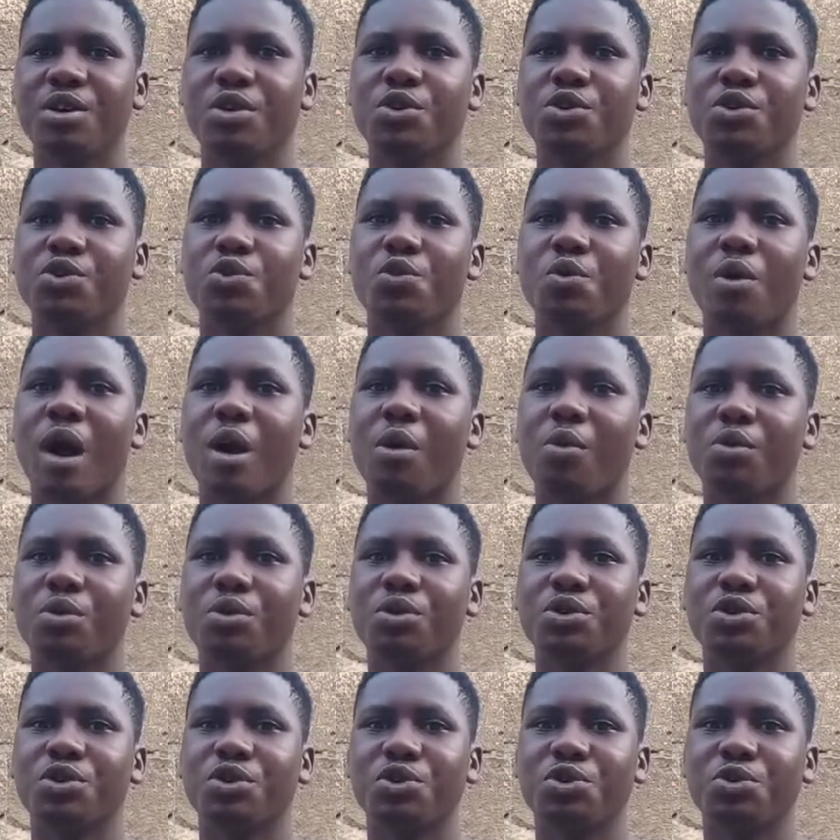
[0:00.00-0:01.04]
So I
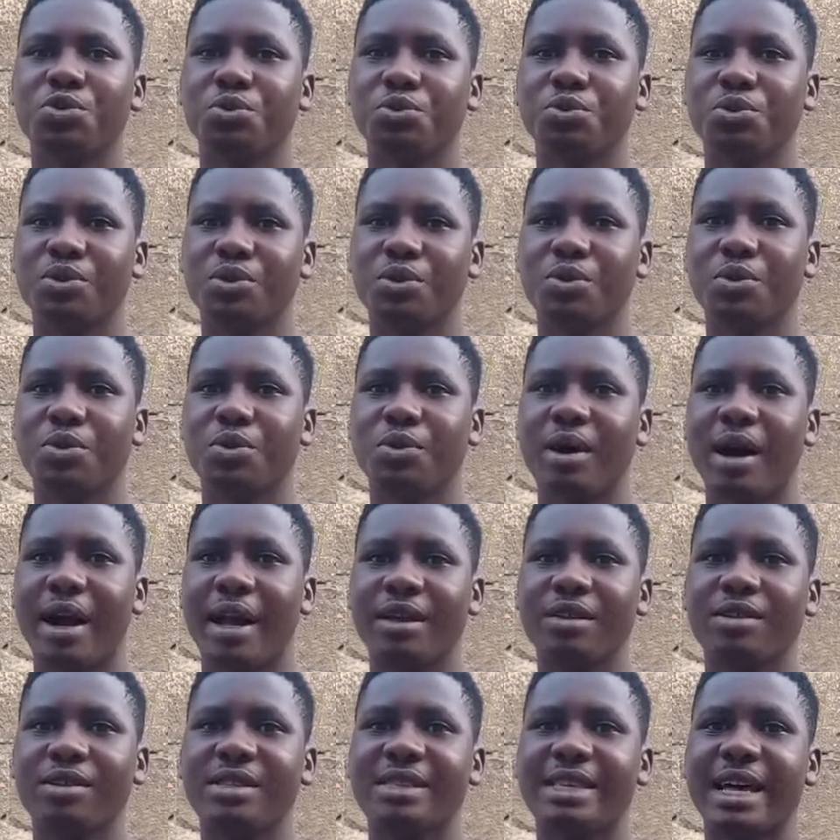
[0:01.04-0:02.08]

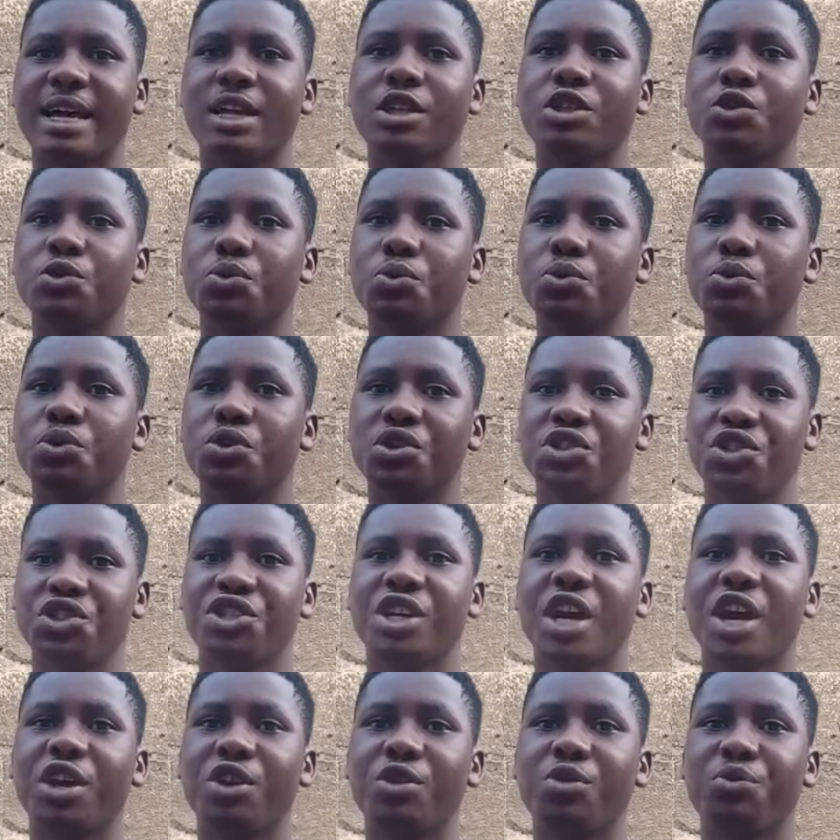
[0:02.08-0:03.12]
just decided
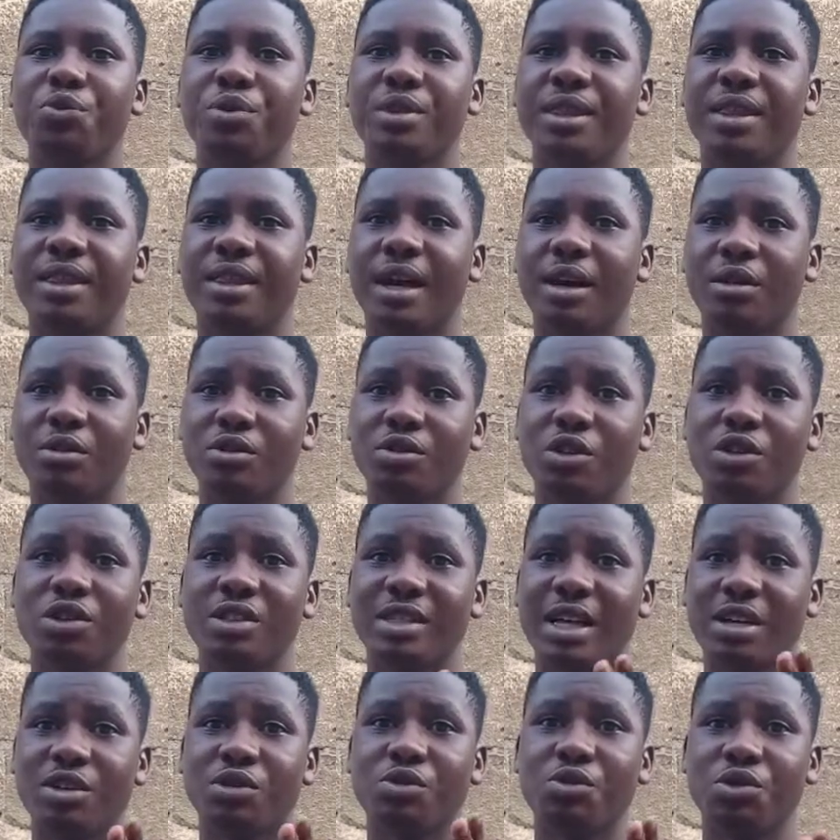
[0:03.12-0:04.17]

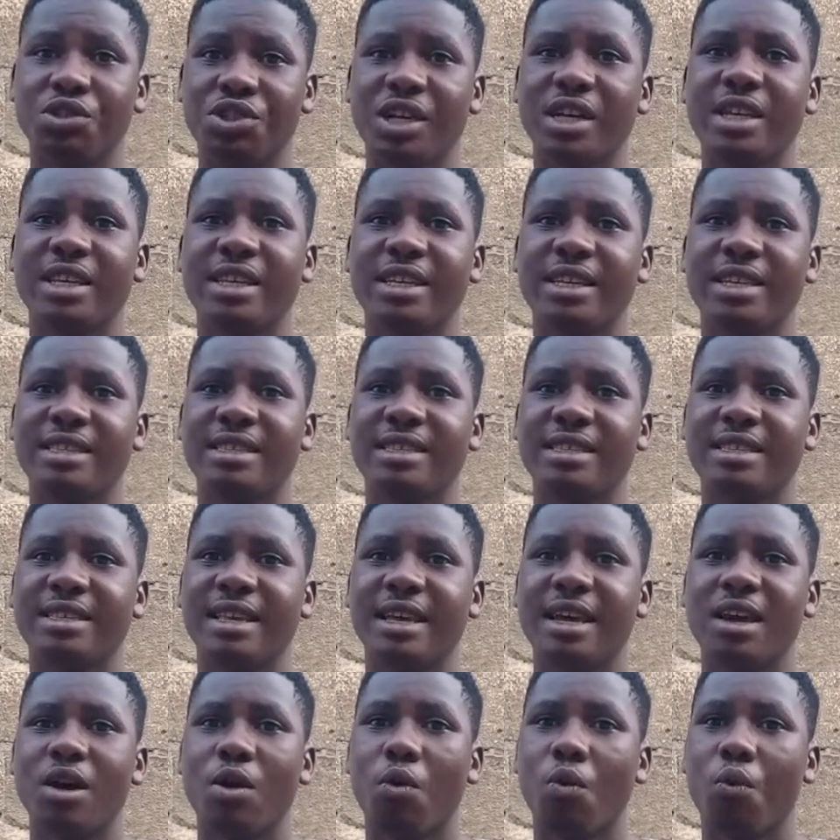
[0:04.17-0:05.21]
to share these
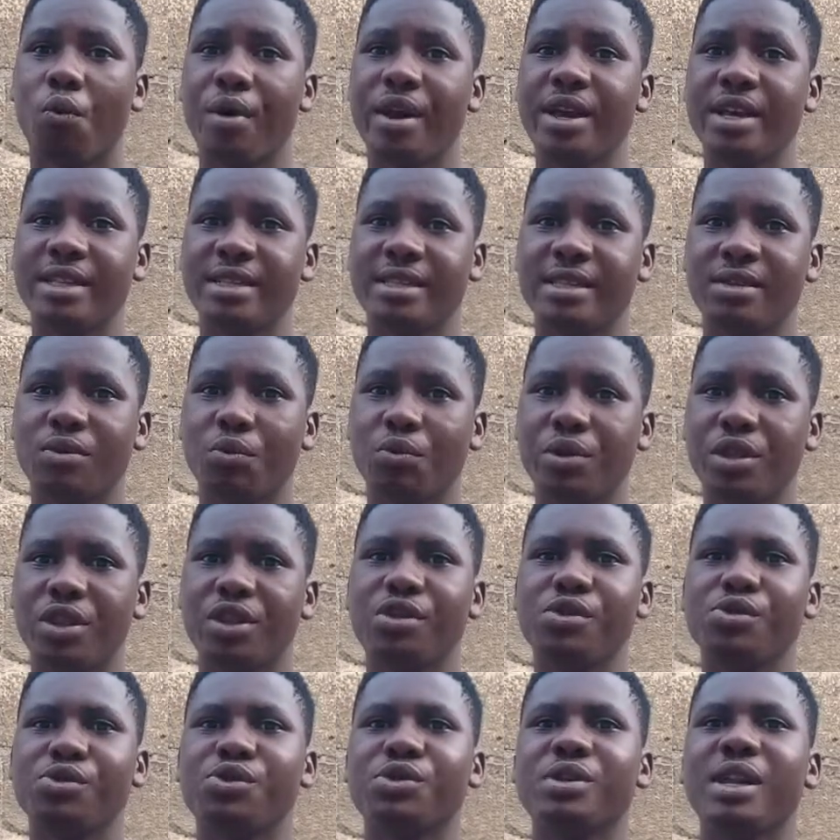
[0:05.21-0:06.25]
ways
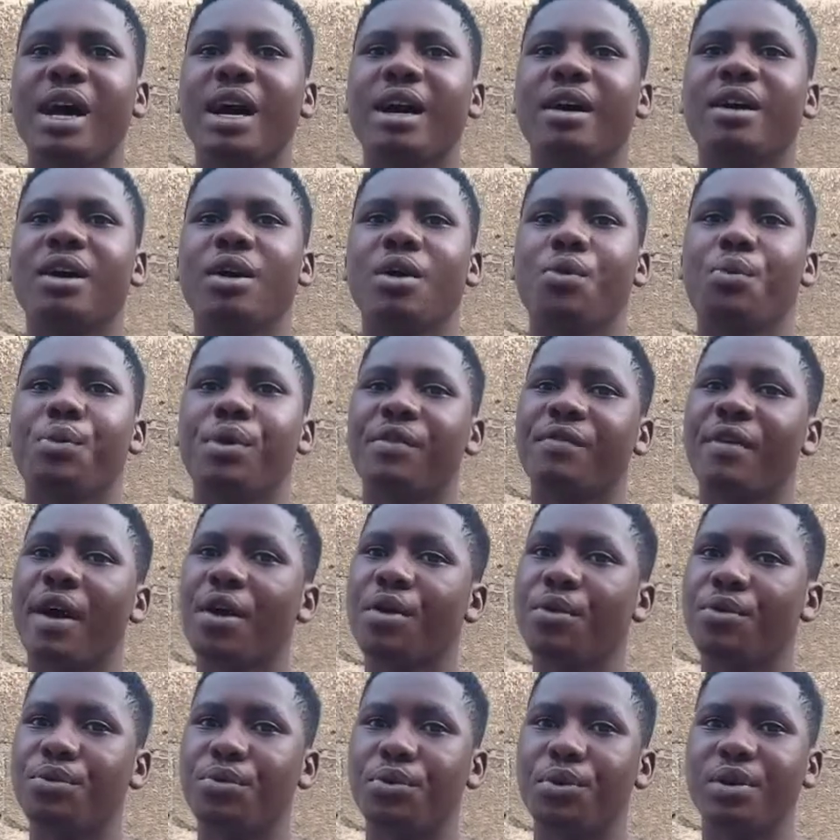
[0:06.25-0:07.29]
with you, so that whenever
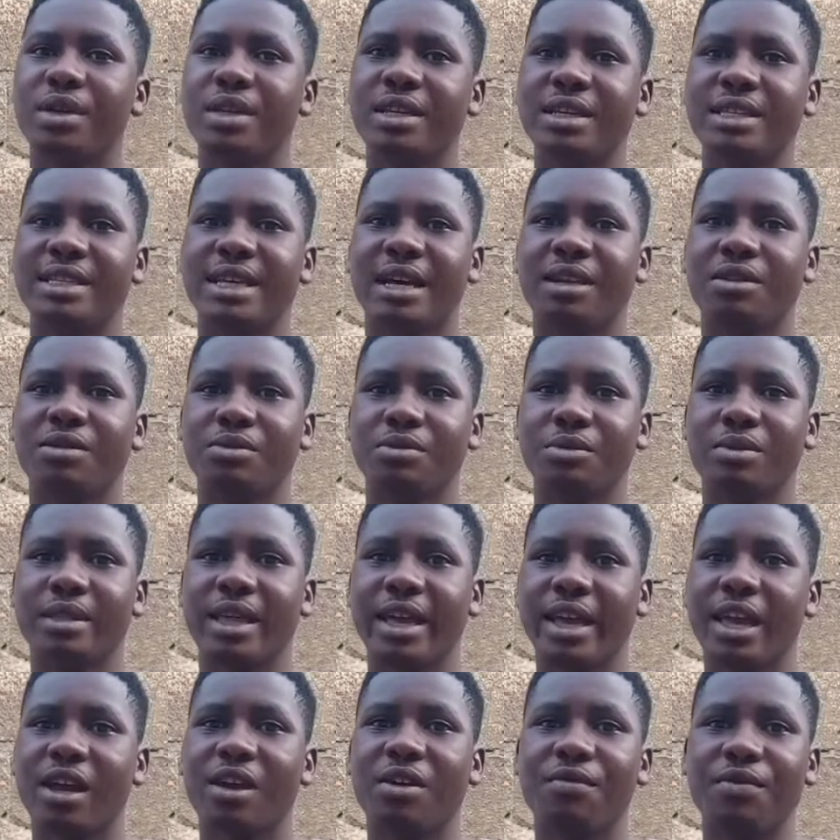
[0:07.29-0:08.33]
you run it and you
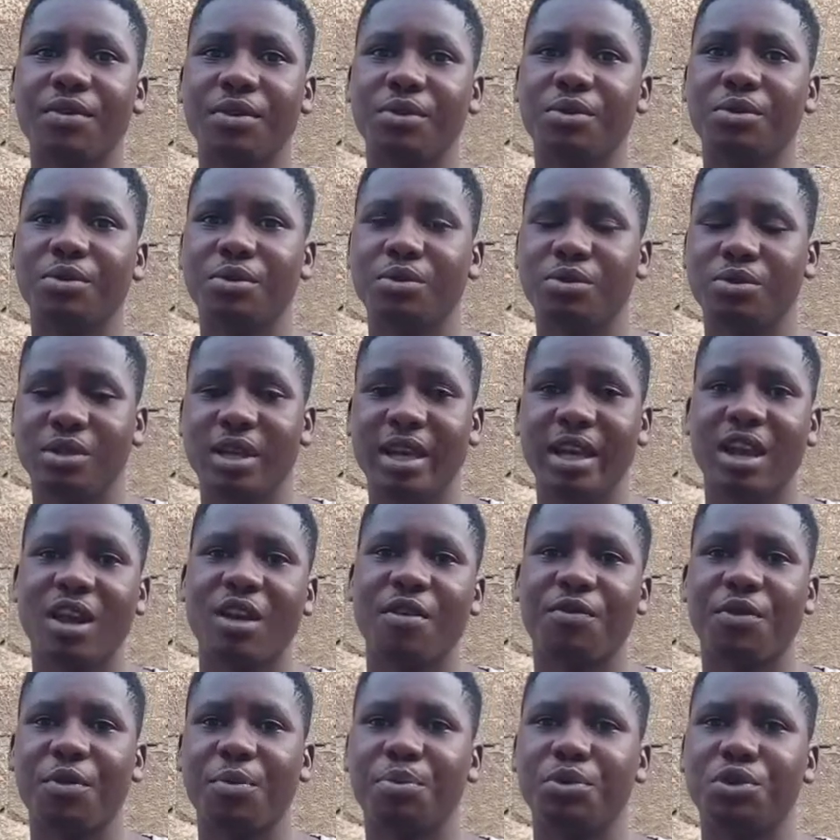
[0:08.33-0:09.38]
take care
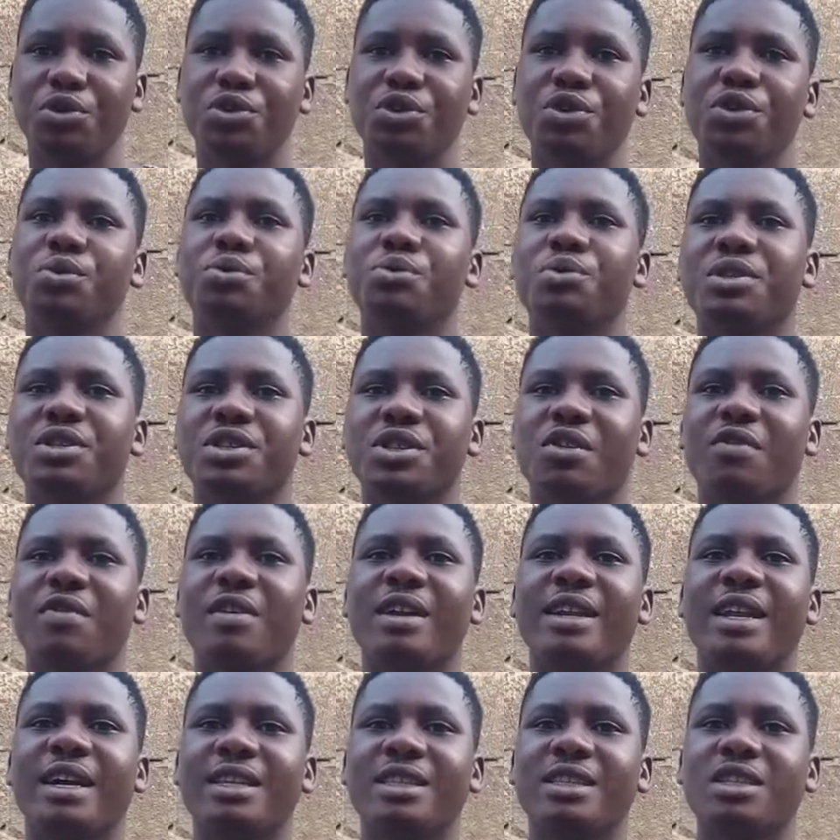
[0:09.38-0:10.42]
of your poultry, you will discover
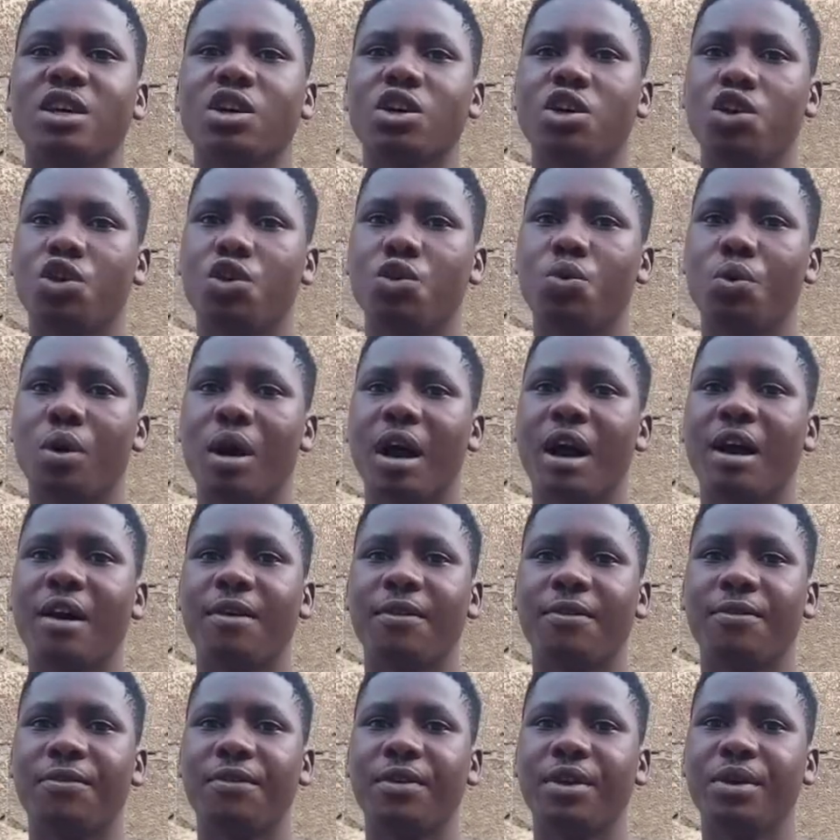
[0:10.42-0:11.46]
that you
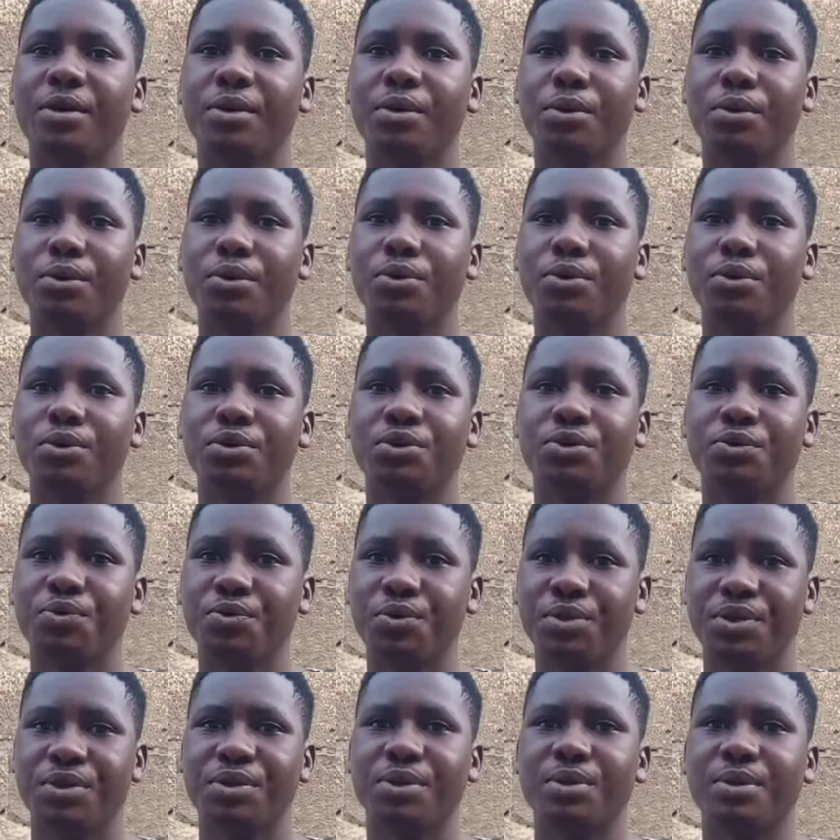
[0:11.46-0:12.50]
have a good
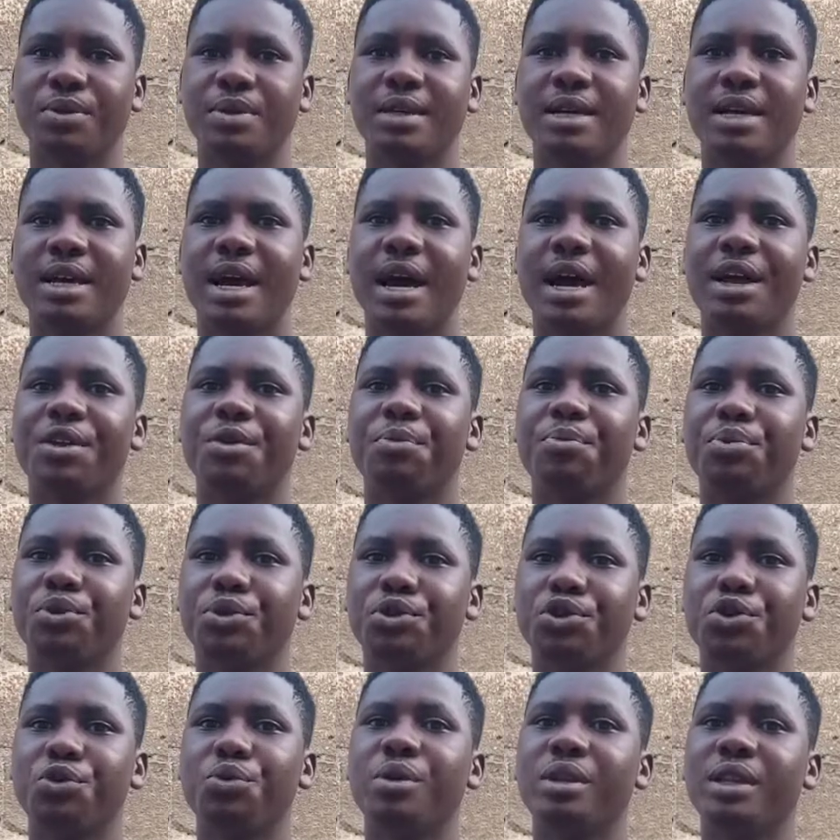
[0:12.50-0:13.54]
result and your
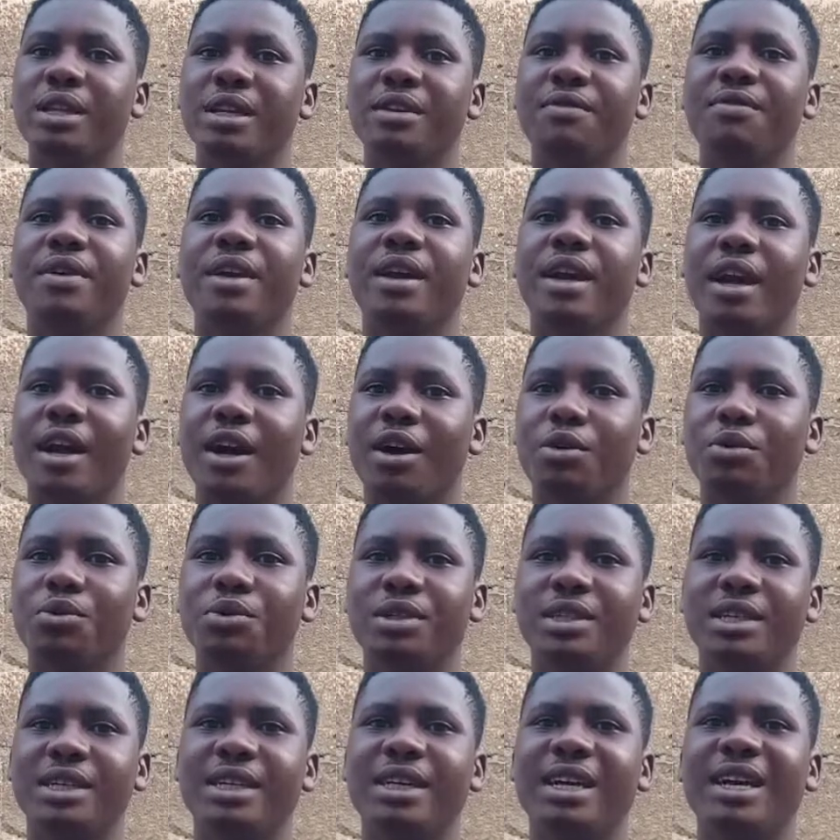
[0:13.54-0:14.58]
poultry will live a
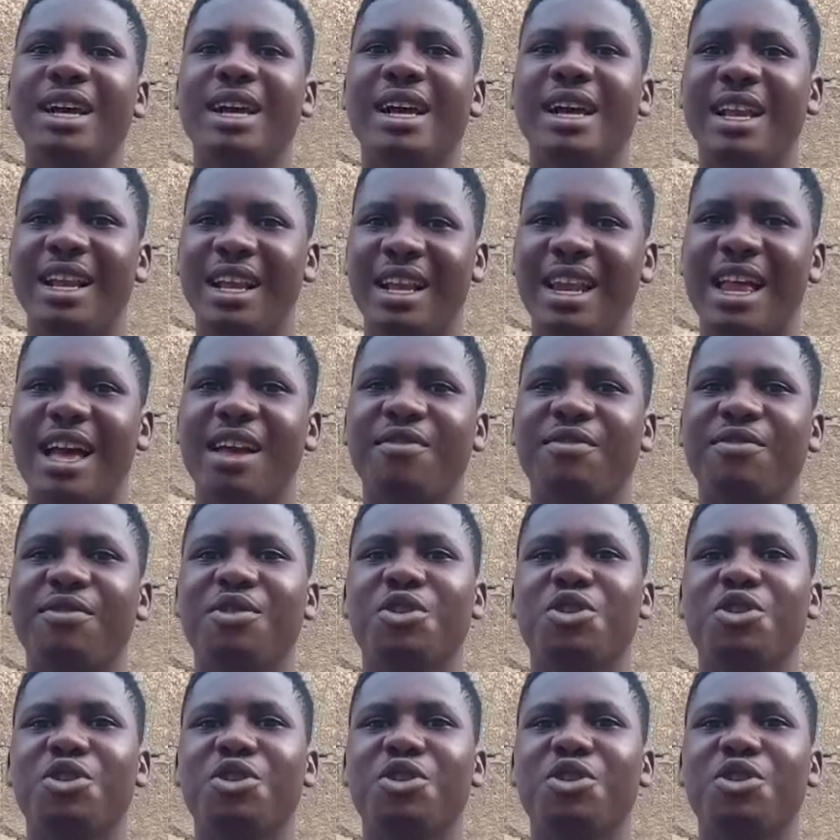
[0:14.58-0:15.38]
healthy life.